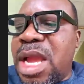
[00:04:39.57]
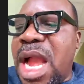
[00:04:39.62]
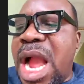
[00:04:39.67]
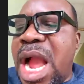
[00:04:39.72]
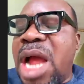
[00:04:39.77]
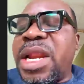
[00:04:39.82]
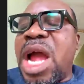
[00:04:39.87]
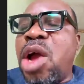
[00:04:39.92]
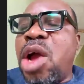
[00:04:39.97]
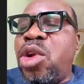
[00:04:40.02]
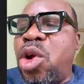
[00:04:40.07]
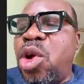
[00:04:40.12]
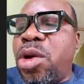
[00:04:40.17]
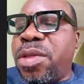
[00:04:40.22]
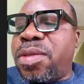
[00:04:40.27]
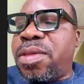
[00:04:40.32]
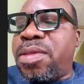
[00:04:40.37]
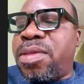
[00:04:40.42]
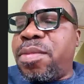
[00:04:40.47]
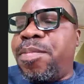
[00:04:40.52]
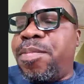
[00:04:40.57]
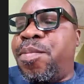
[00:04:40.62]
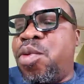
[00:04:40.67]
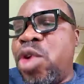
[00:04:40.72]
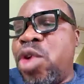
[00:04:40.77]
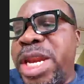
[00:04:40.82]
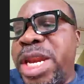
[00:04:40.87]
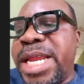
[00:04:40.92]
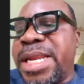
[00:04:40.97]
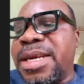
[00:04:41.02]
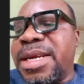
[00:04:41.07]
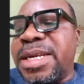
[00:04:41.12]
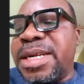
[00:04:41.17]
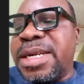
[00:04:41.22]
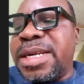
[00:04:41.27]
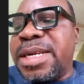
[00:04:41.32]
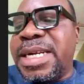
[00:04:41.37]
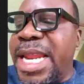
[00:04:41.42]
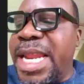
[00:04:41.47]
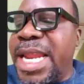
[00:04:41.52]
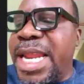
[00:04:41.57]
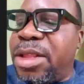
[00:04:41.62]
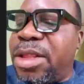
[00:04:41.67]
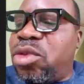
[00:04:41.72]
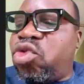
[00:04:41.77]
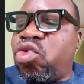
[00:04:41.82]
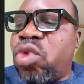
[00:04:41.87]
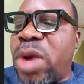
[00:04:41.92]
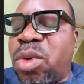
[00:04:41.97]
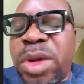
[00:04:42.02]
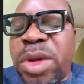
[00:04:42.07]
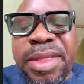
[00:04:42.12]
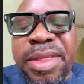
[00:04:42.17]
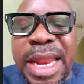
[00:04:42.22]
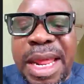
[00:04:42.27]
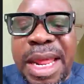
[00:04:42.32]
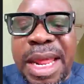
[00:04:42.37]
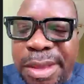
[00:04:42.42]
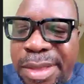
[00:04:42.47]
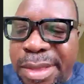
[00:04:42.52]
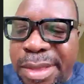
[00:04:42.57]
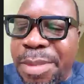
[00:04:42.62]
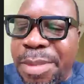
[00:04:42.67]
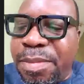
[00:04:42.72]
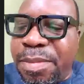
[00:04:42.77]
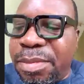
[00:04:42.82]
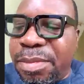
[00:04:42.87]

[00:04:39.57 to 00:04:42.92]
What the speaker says: and how does bullying relate to educational system.